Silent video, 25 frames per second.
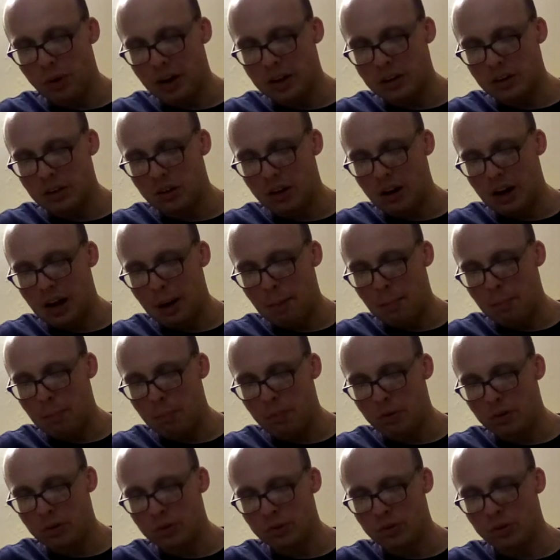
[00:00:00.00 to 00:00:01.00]
and her
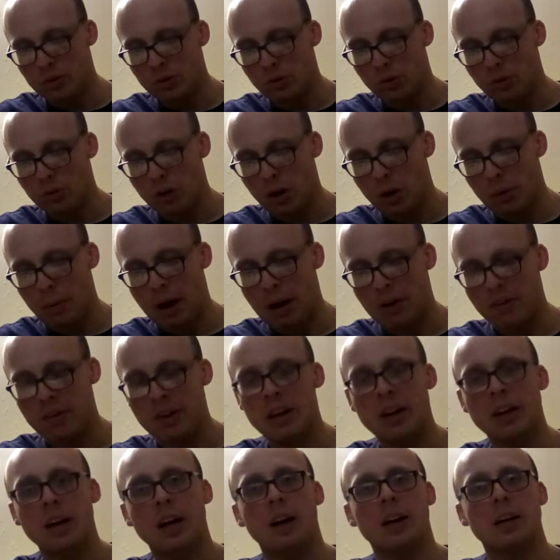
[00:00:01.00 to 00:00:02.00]
lamp does not go out
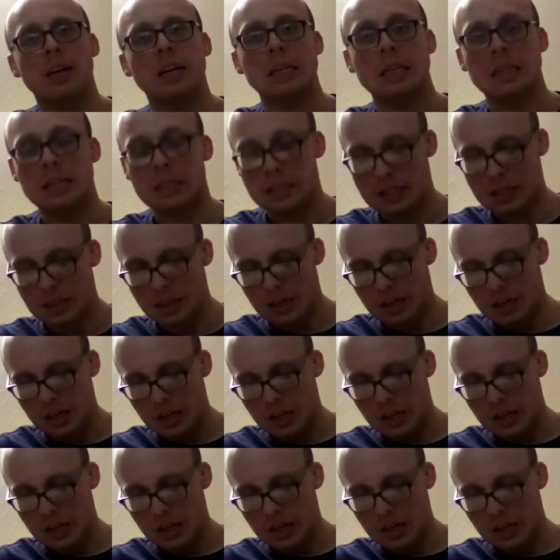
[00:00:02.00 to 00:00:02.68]
at night.